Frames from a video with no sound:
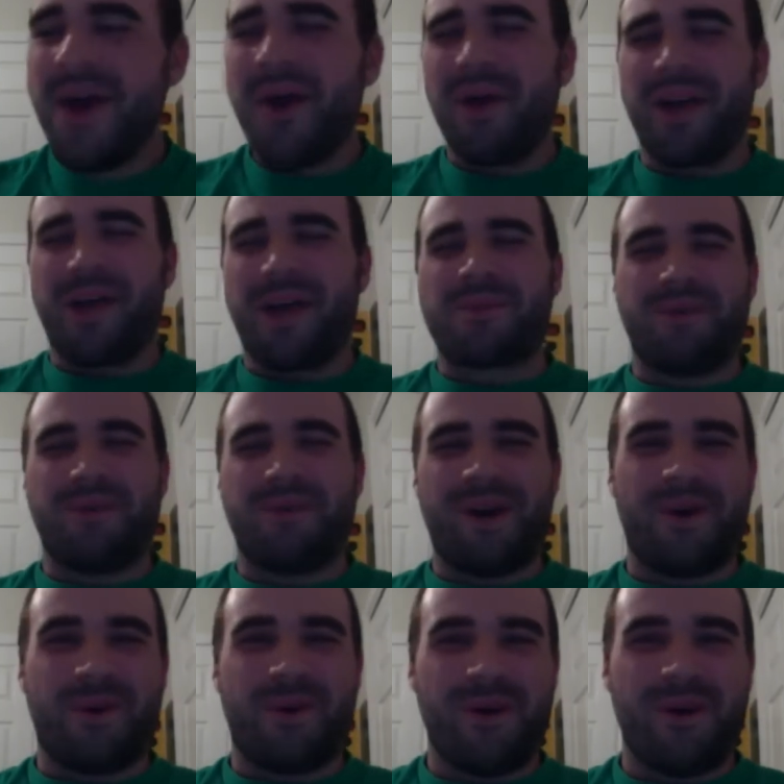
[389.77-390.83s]
like I'm tooting my
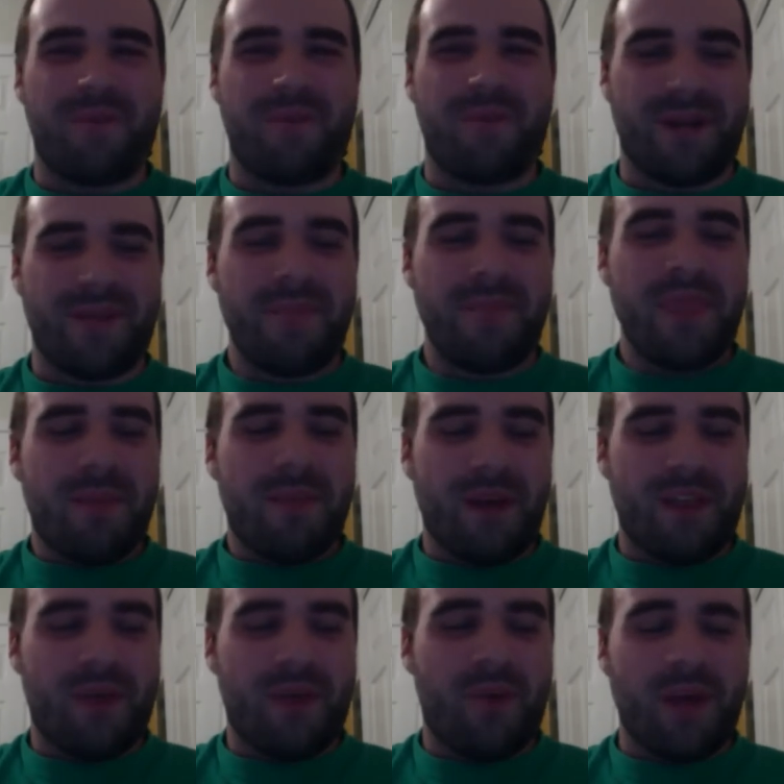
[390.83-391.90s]
own horn, but I
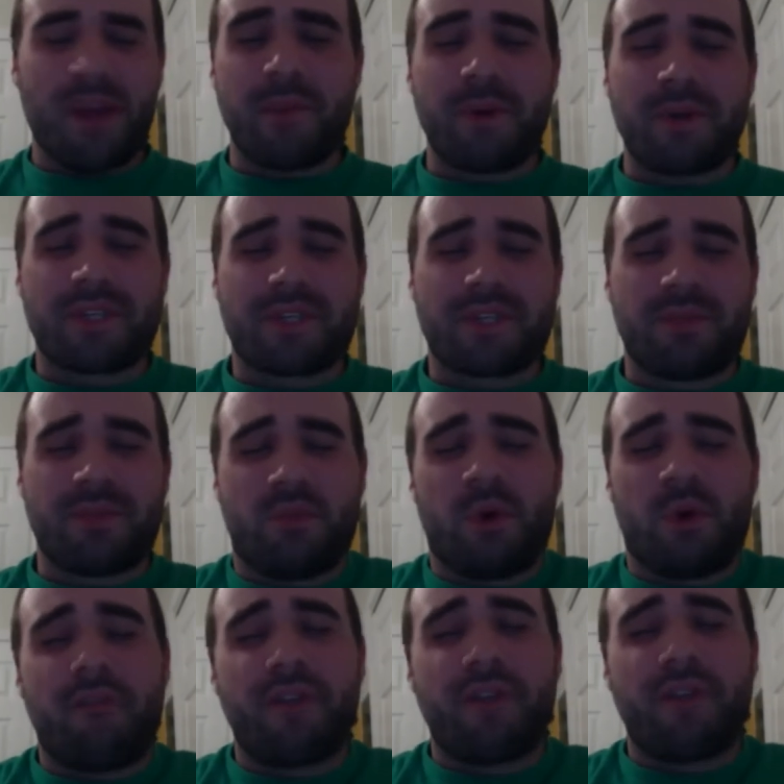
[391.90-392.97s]
think one of the more
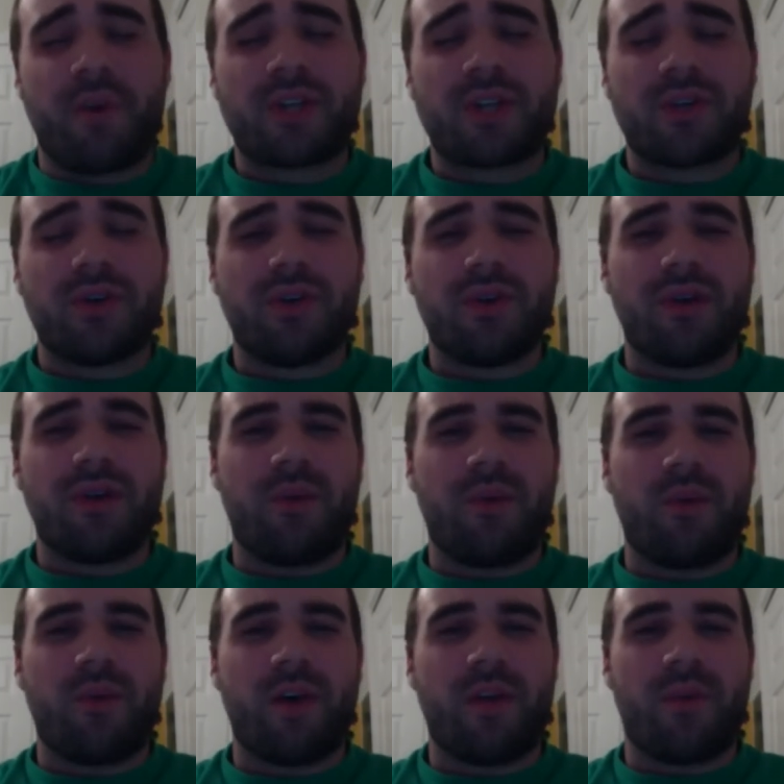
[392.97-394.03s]
influential and
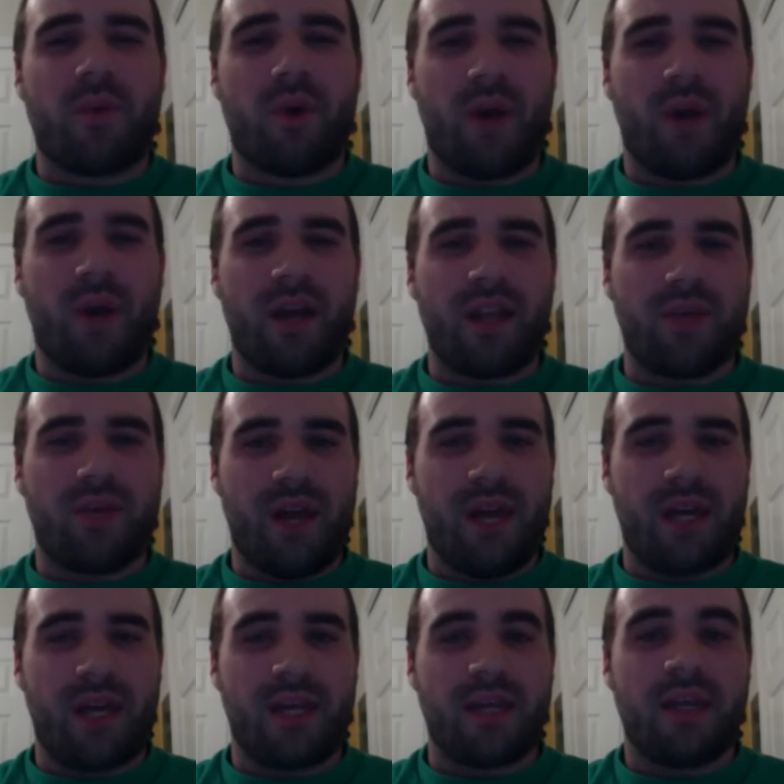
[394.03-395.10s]
one of the more widely
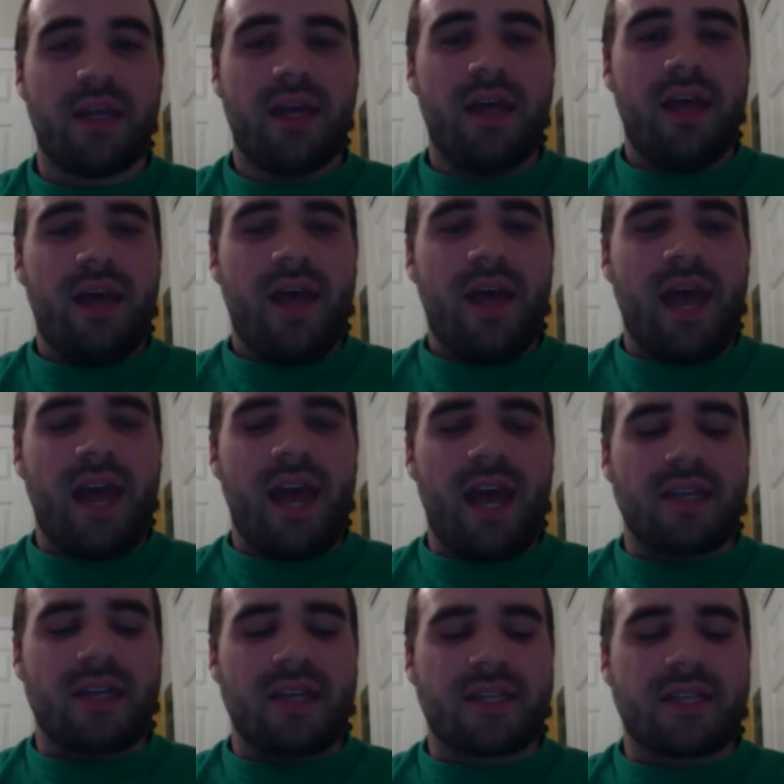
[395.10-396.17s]
read.
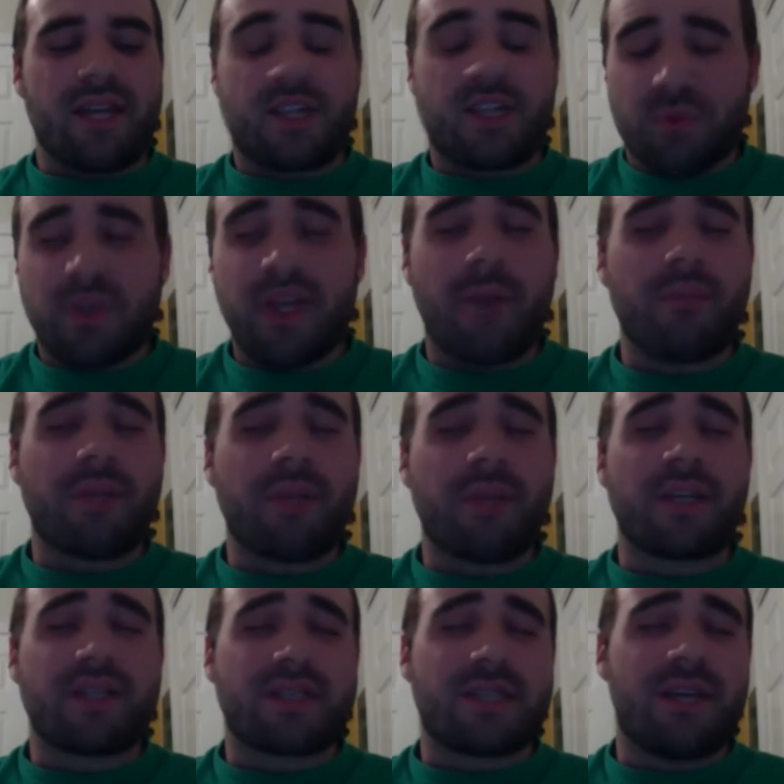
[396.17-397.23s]
And it's really humbling
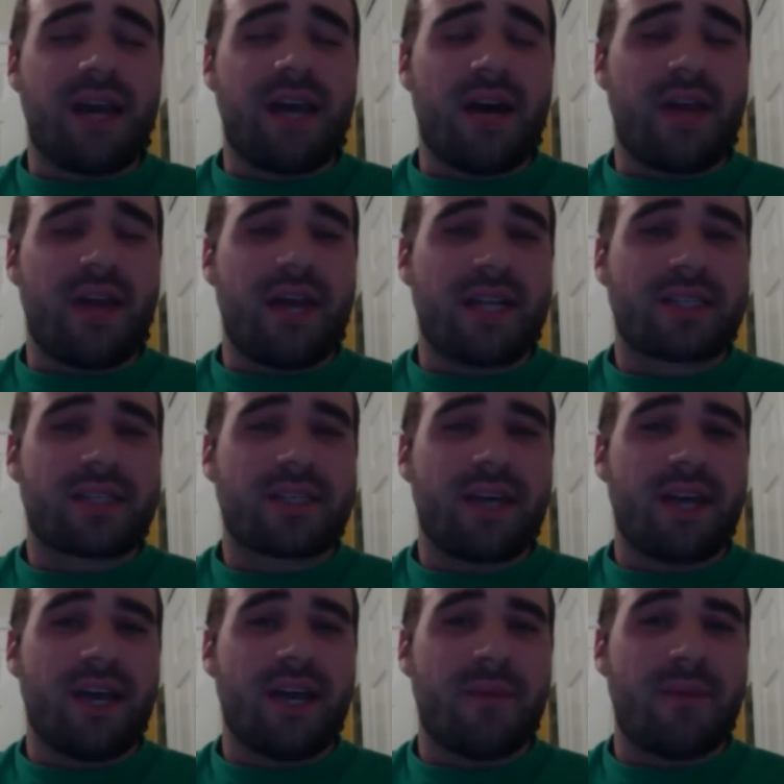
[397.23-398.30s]
to see how that's kind
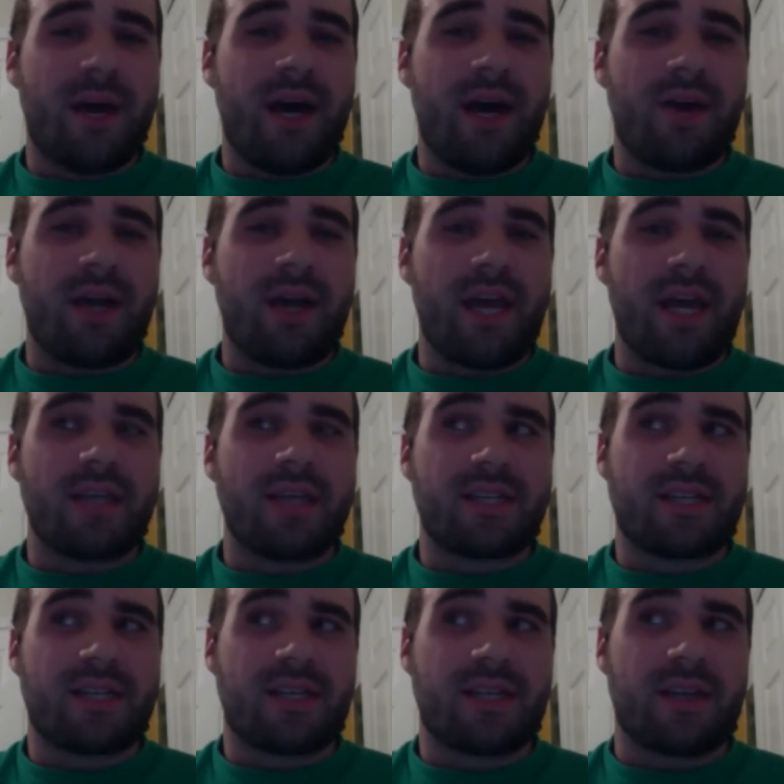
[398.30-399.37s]
of come about. And
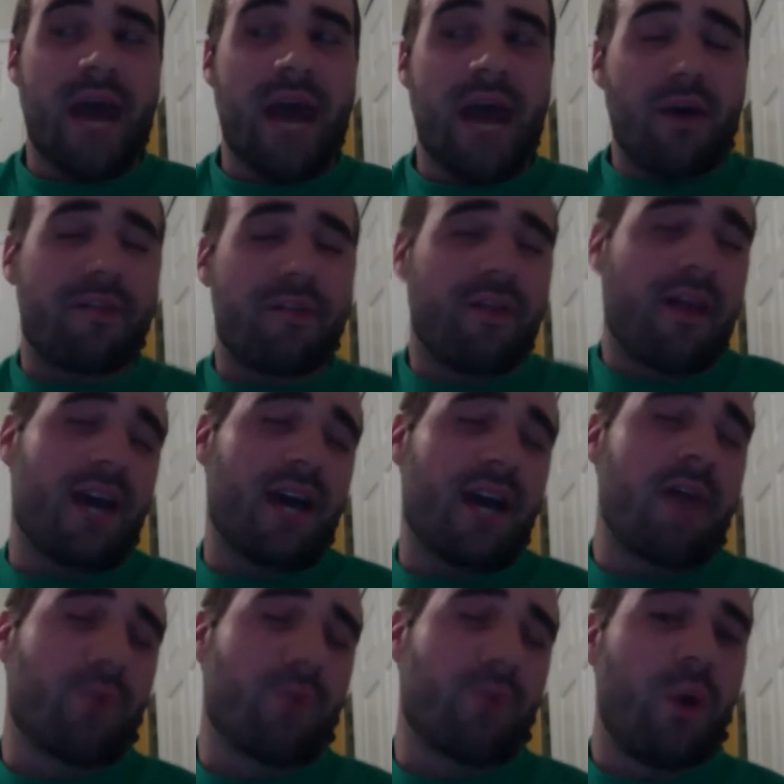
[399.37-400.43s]
now I feel like I have
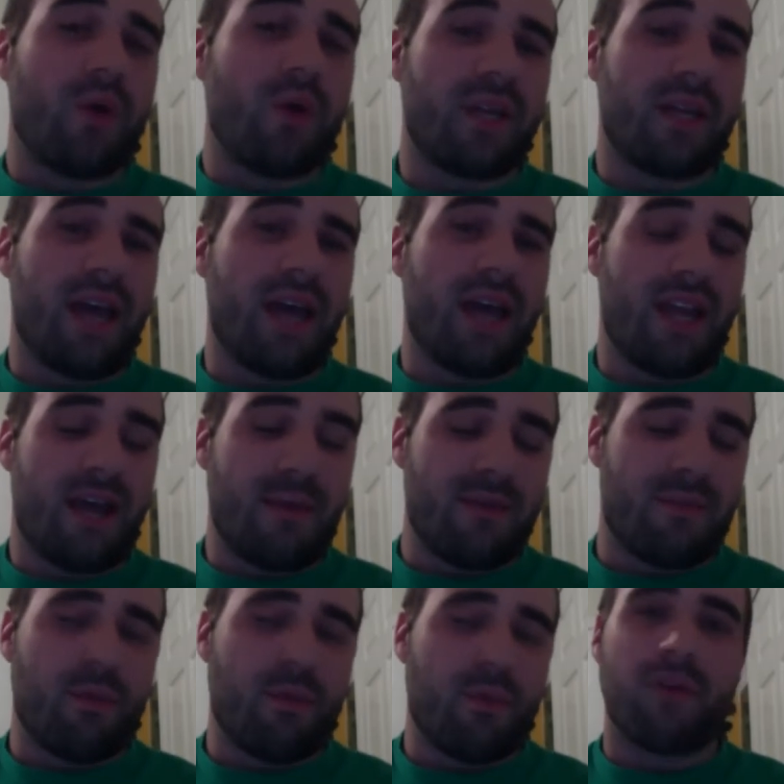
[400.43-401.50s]
a role in it, and I'm
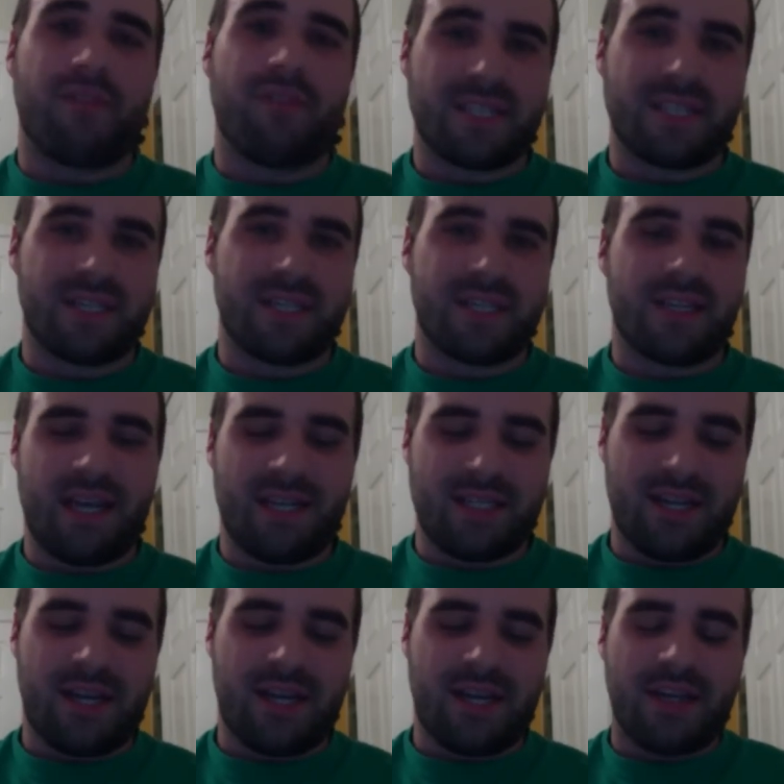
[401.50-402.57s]
even more invested, and that
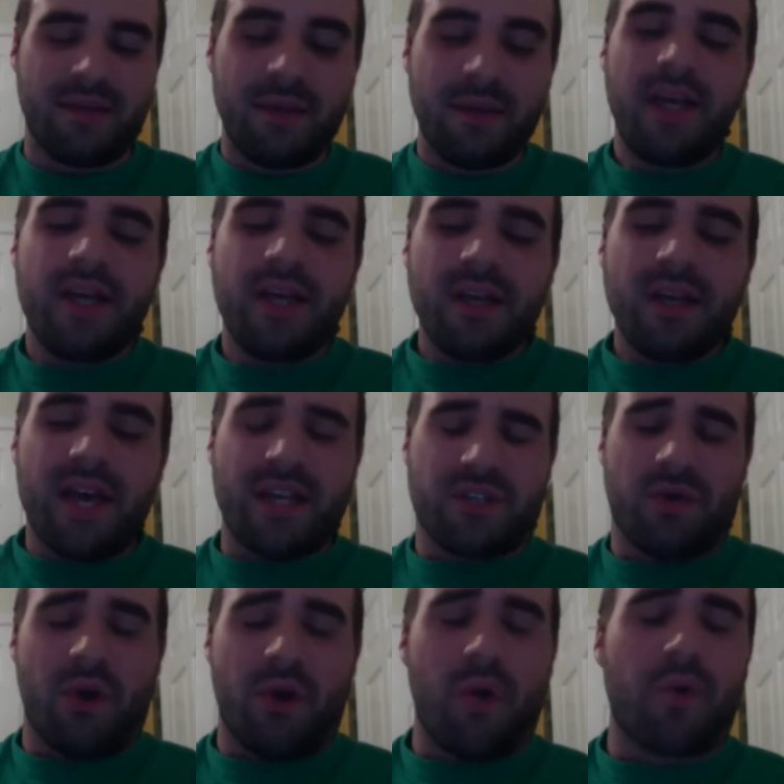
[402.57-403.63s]
just kind of has
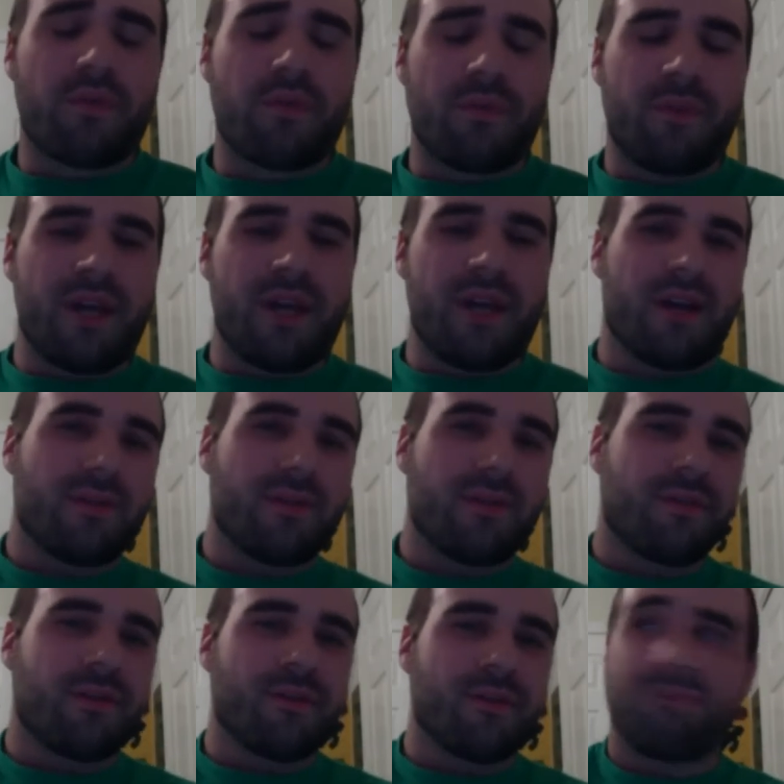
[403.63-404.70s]
grown from there
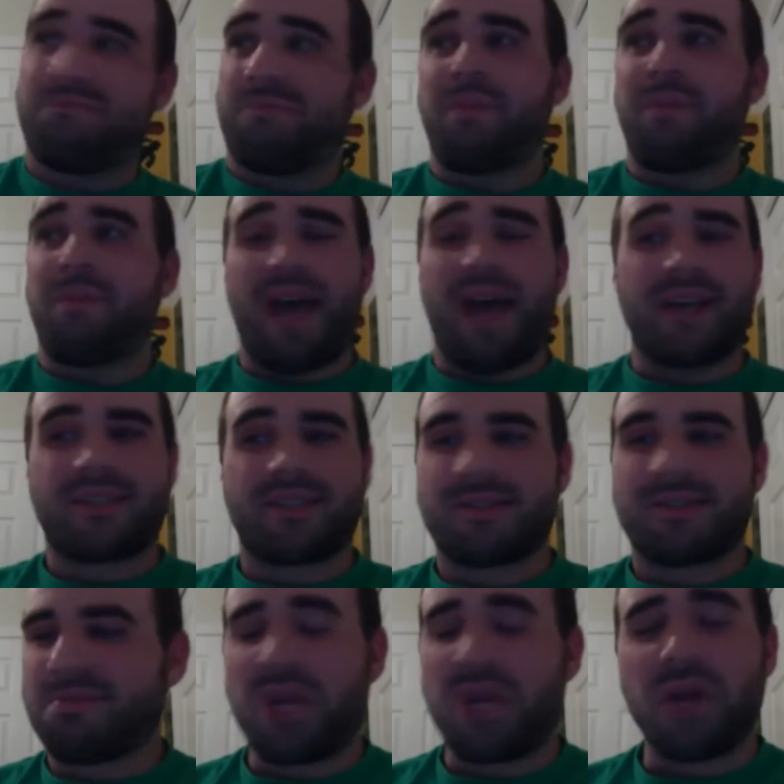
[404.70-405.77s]
for
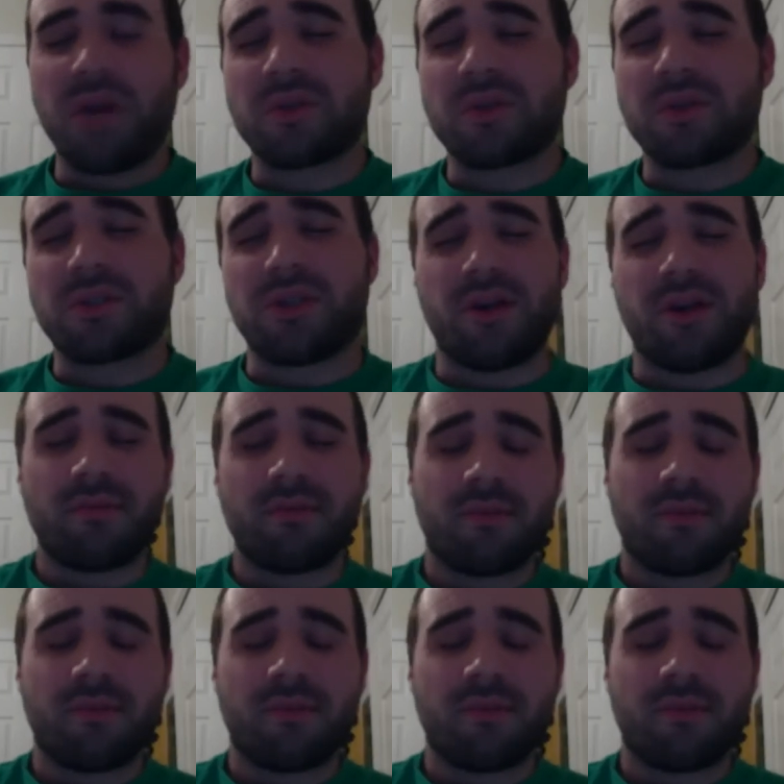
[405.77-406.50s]
past year or so.